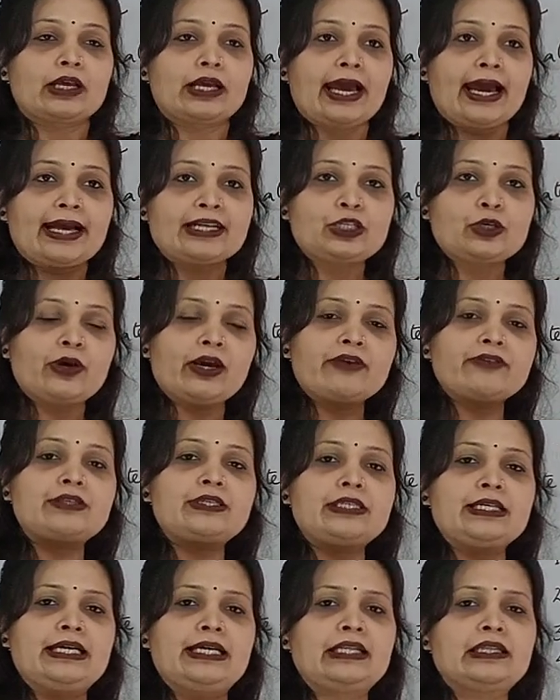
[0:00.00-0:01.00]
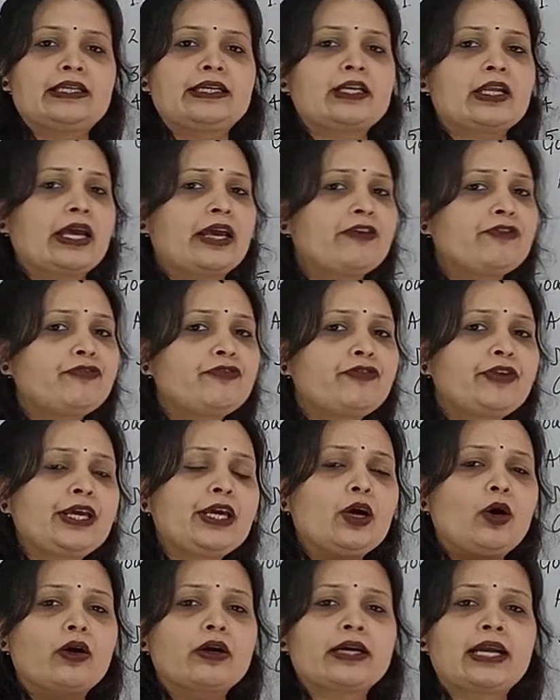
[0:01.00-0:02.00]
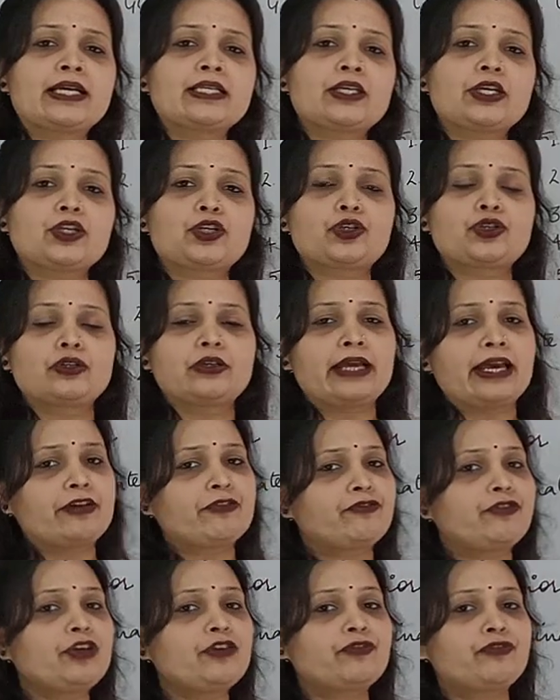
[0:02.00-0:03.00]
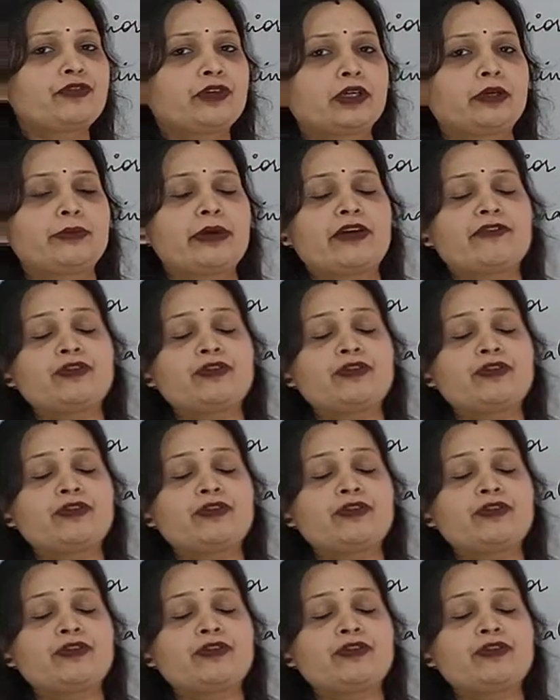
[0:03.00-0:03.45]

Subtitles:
As you have seen that every organization, every firm,